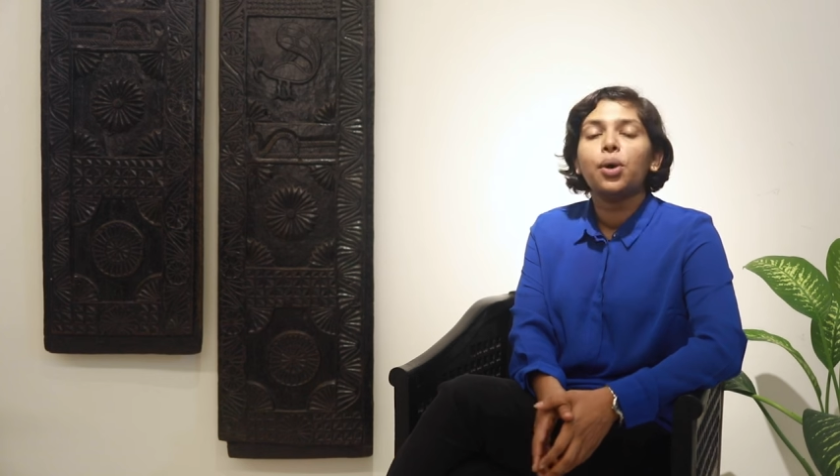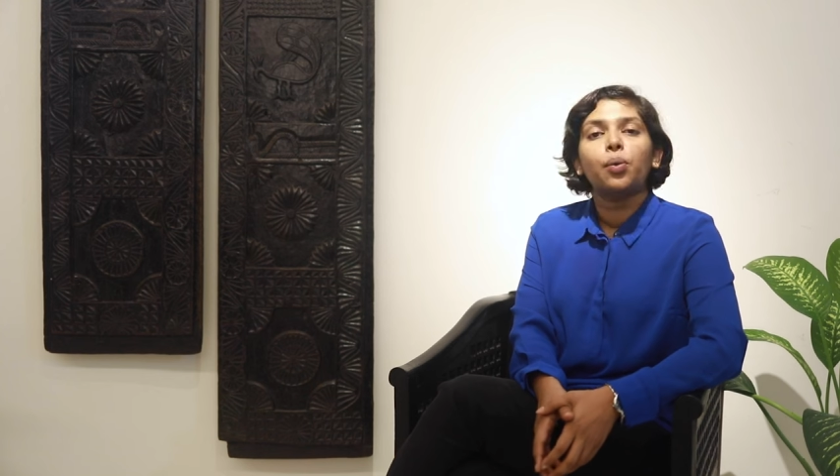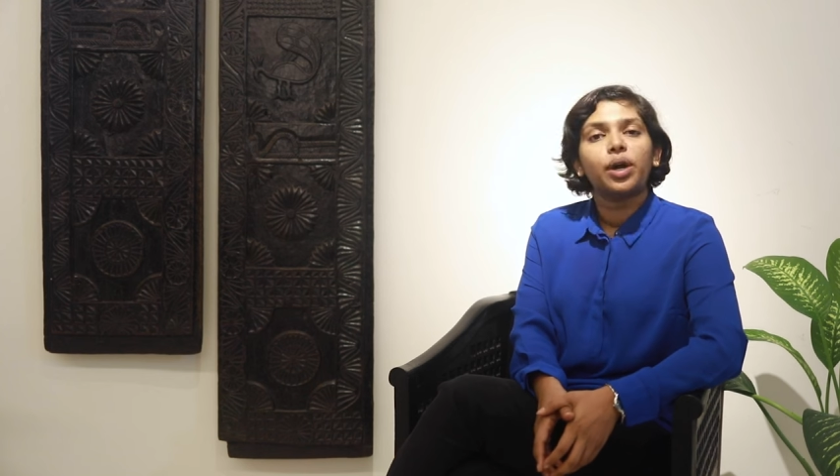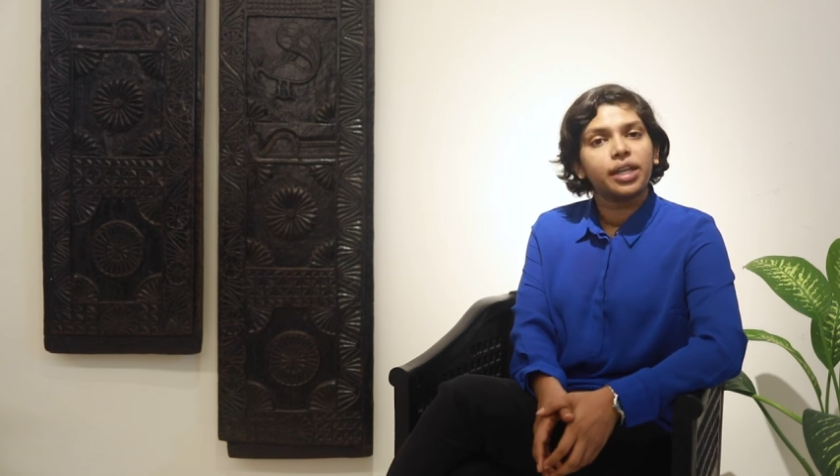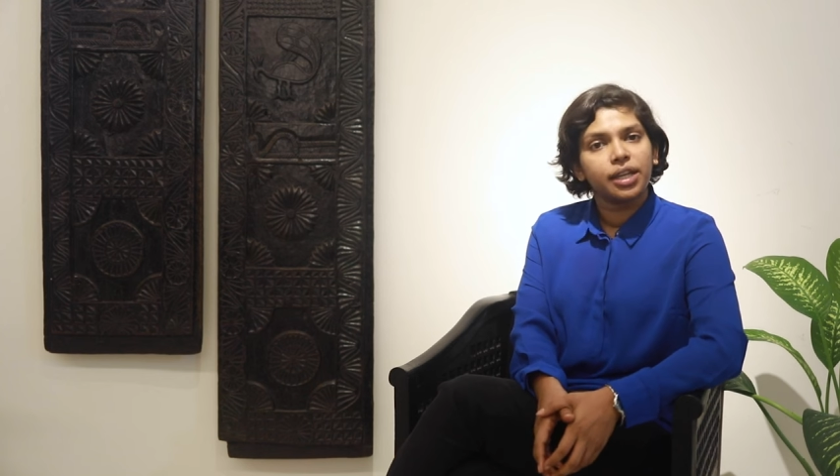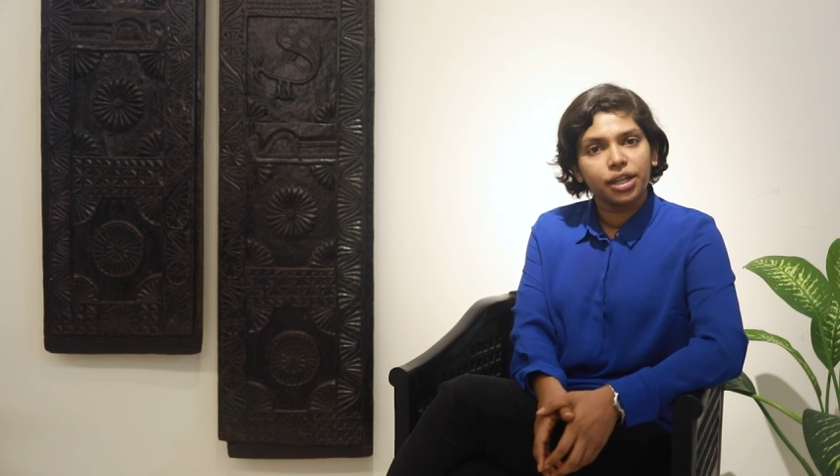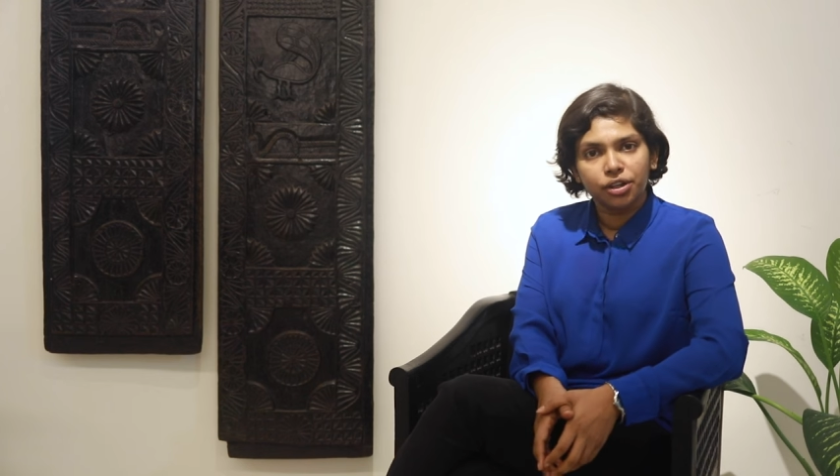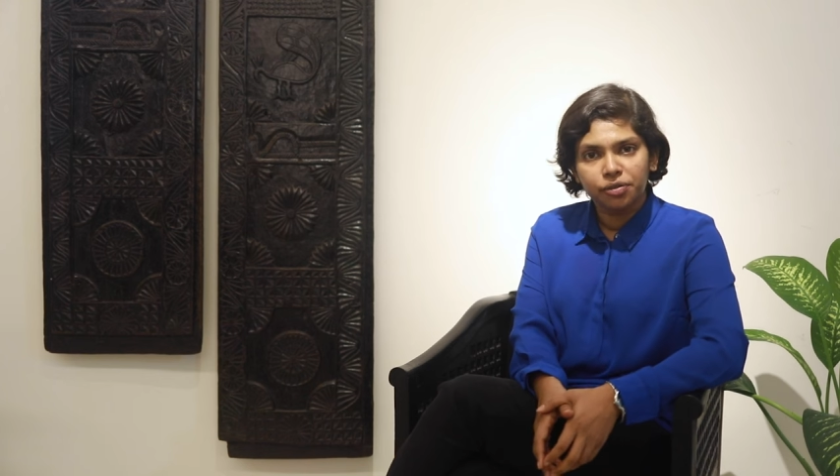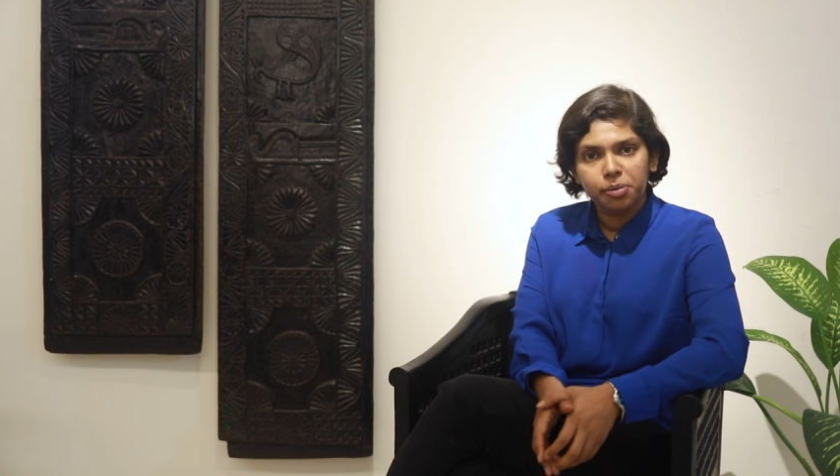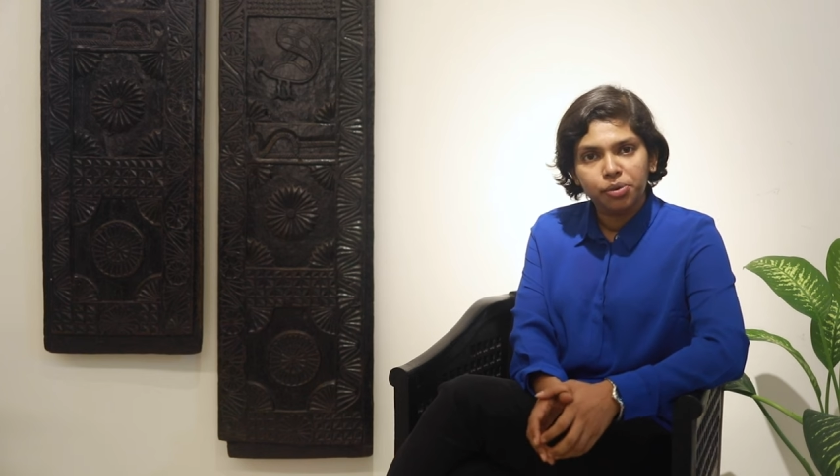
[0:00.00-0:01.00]
Working in a
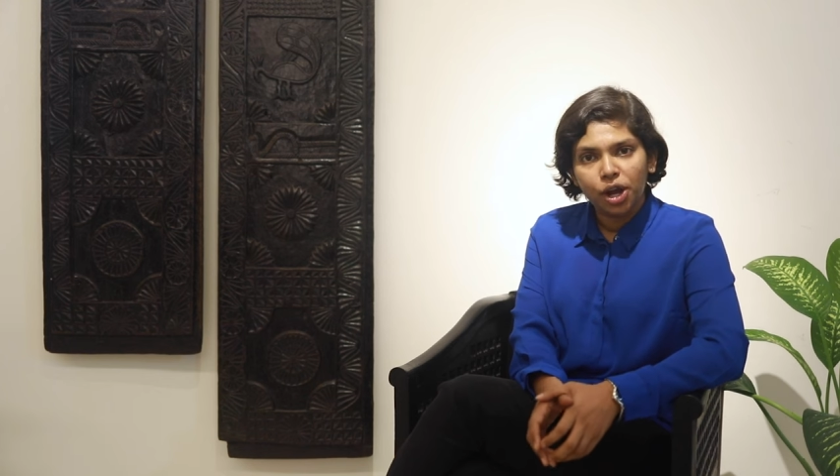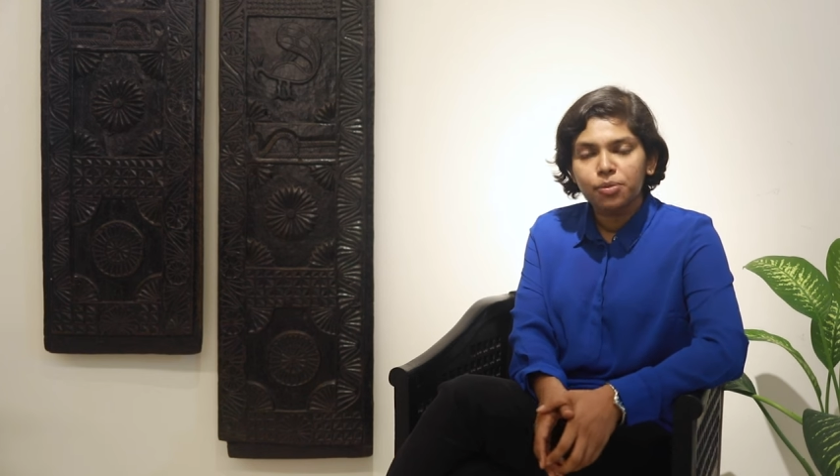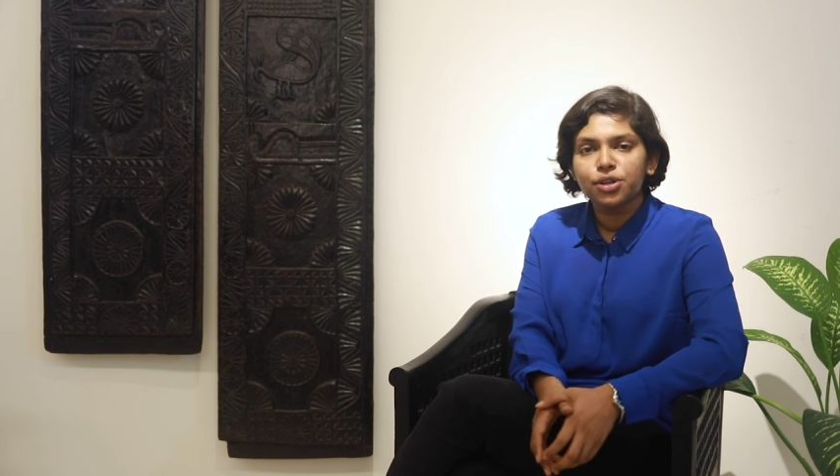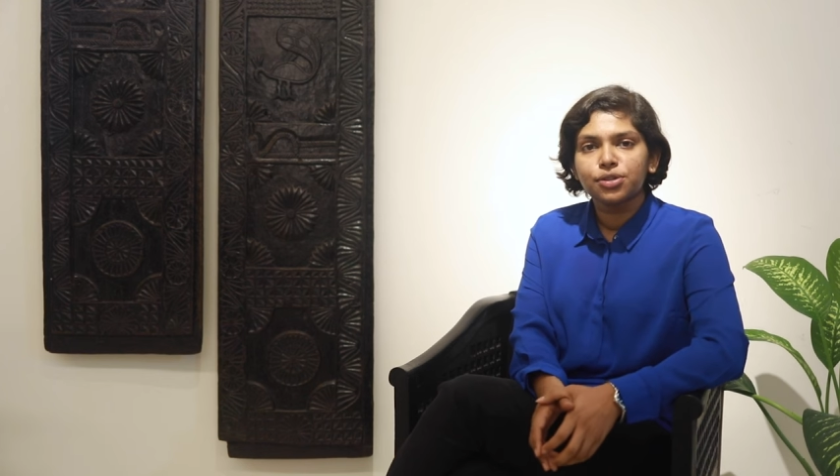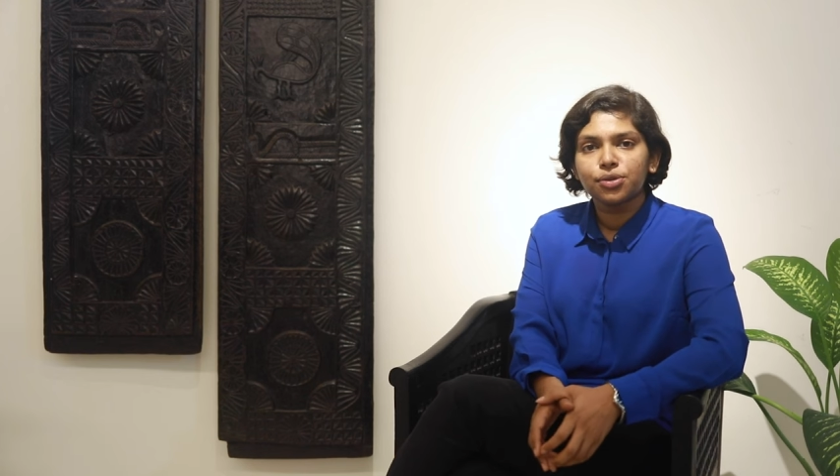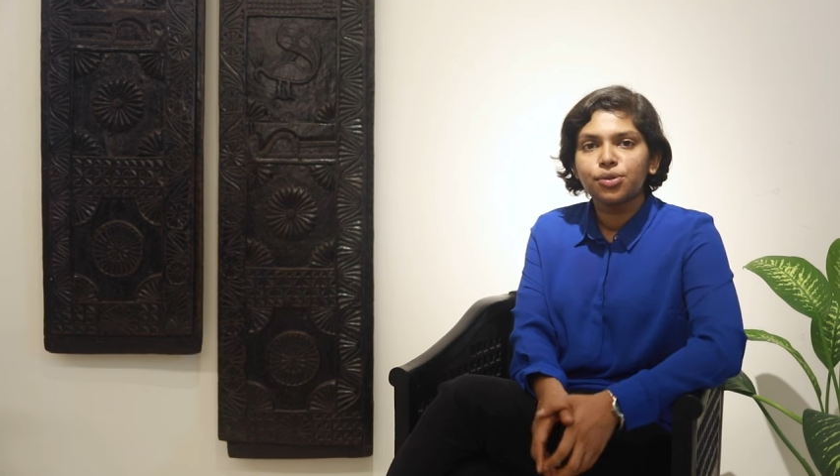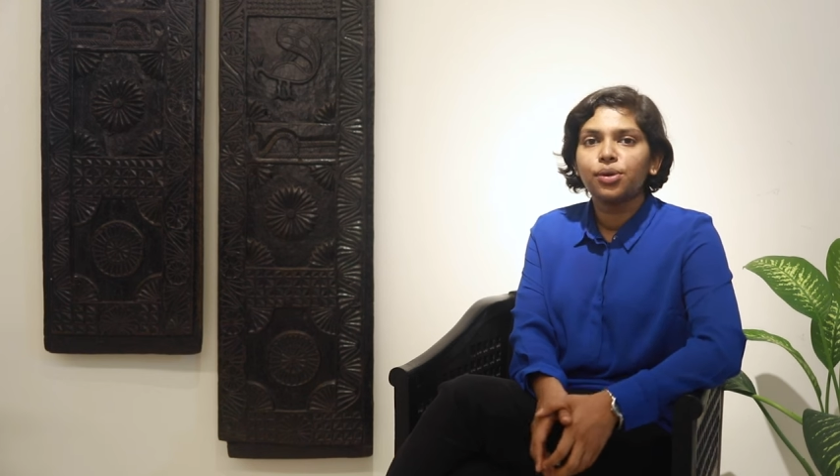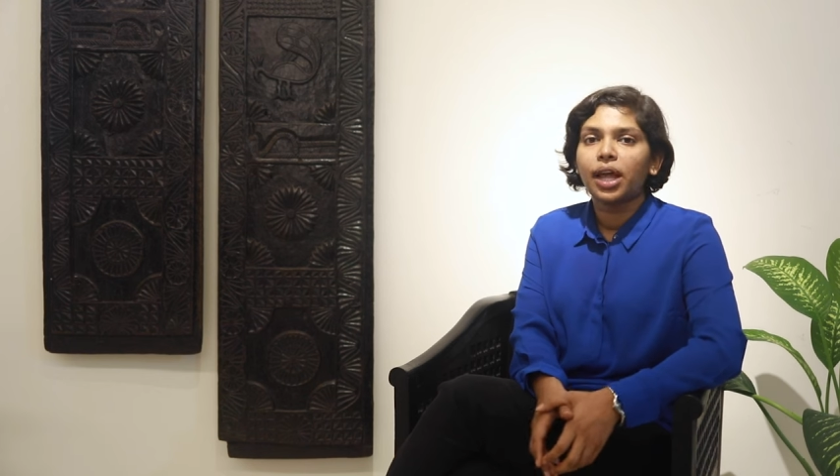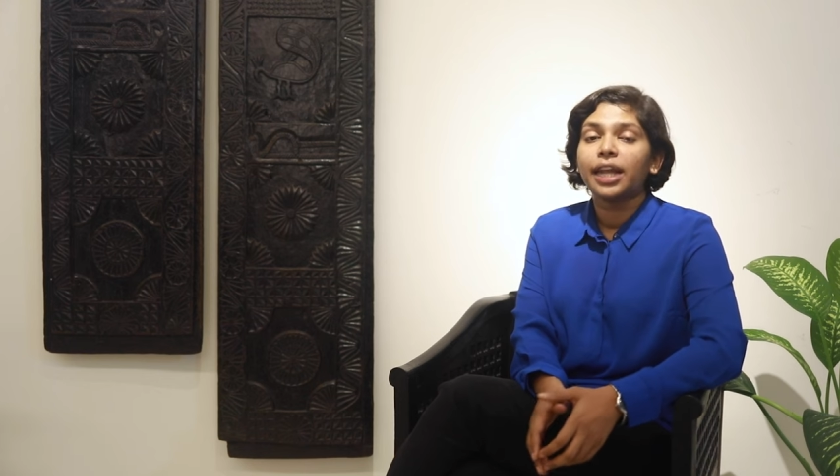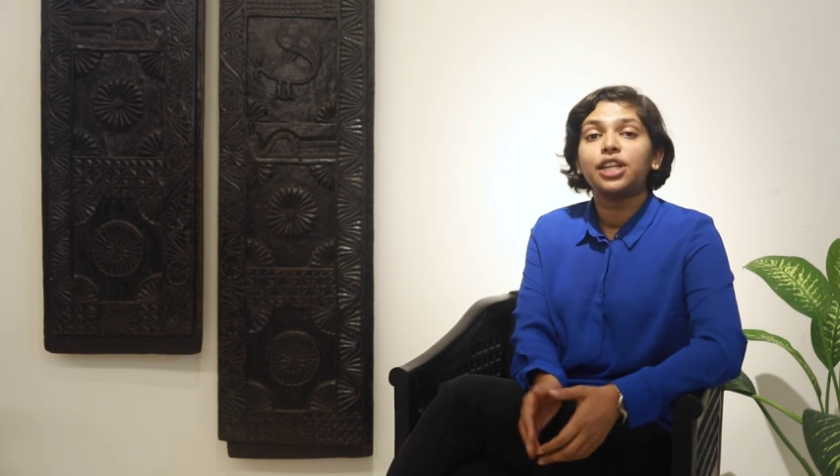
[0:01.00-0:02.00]
government primary
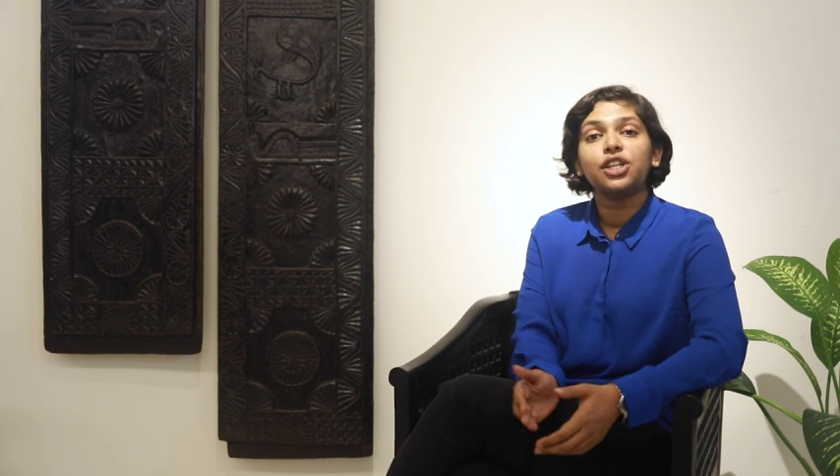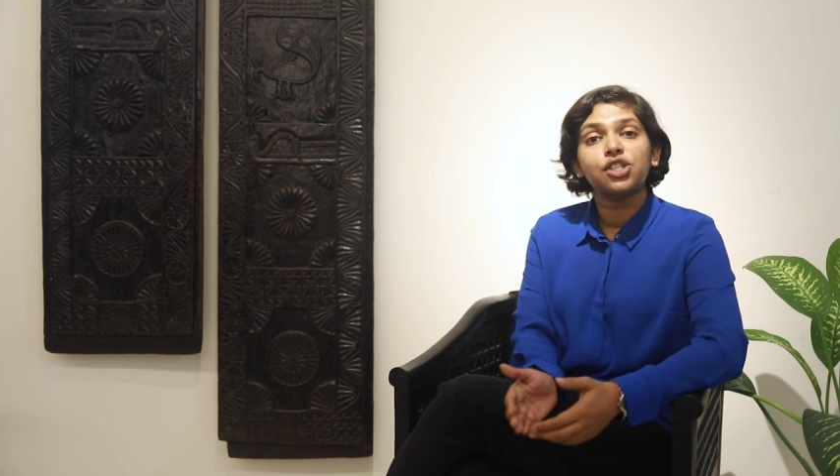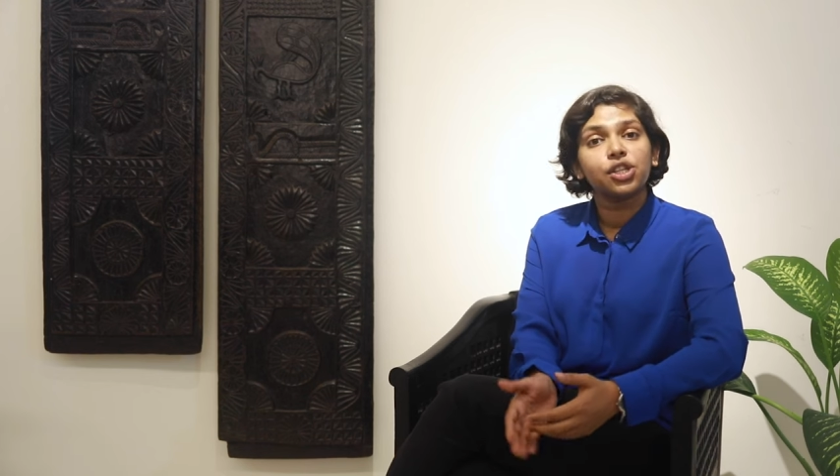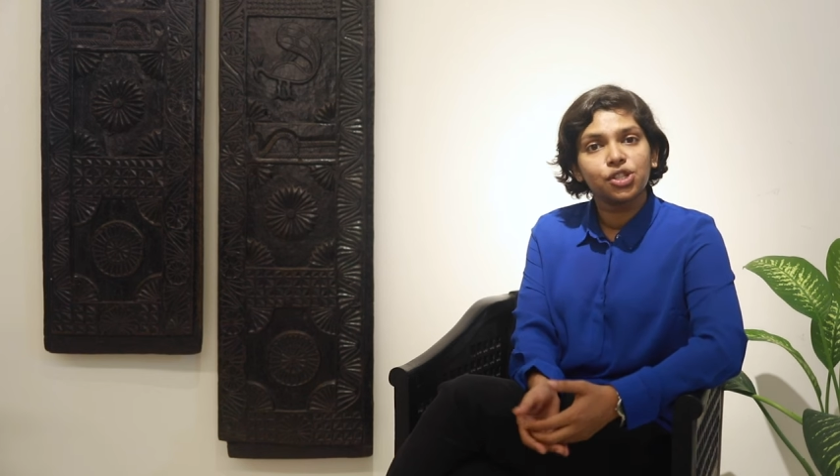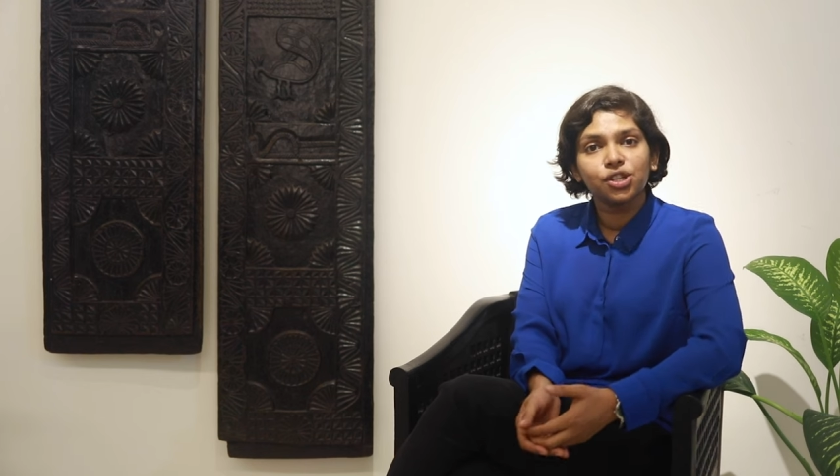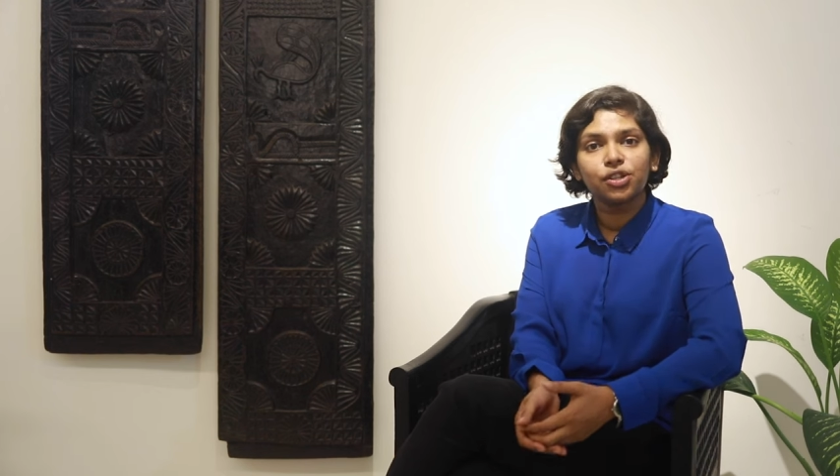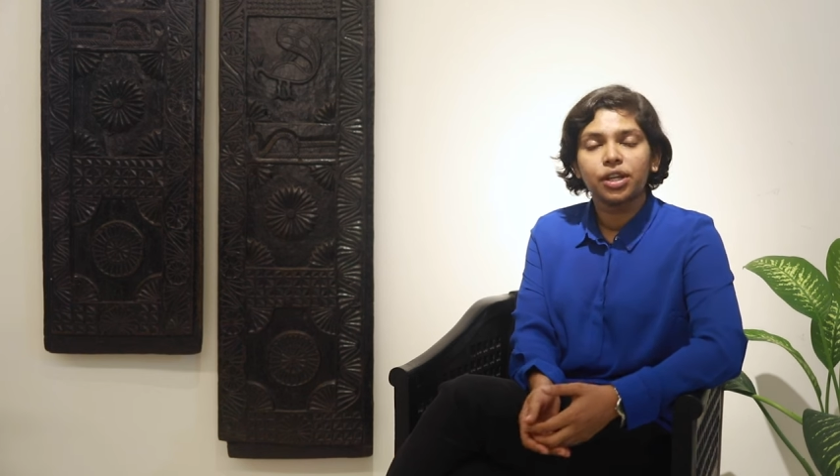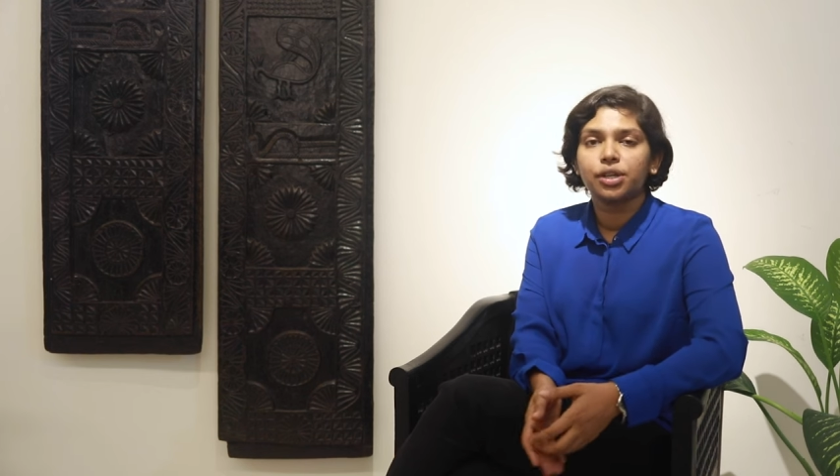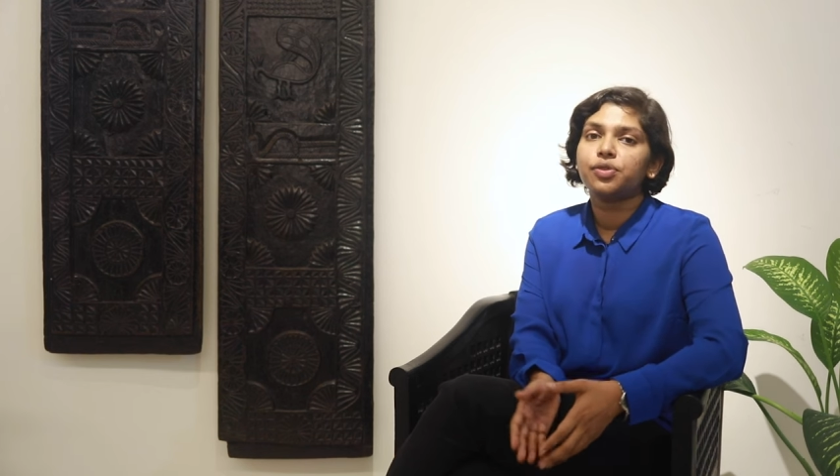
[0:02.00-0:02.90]
school and teaching children,